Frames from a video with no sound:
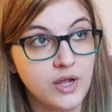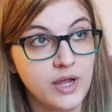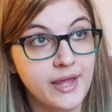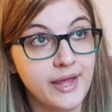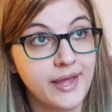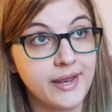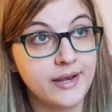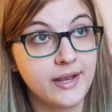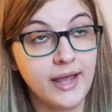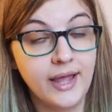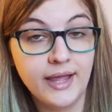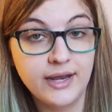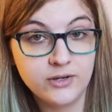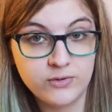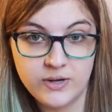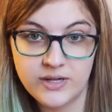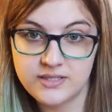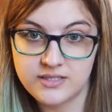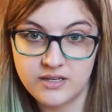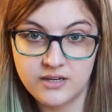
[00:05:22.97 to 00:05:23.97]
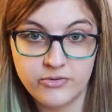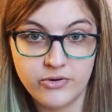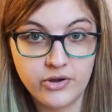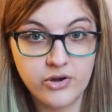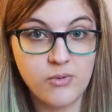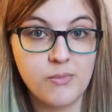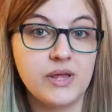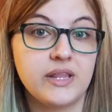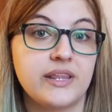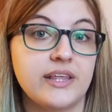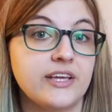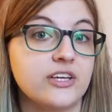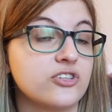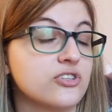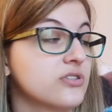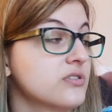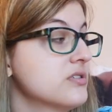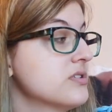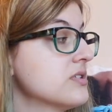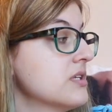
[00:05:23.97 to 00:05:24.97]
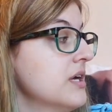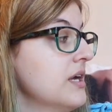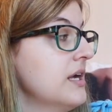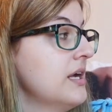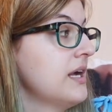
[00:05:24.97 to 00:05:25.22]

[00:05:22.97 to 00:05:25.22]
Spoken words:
and I trust her recommendations,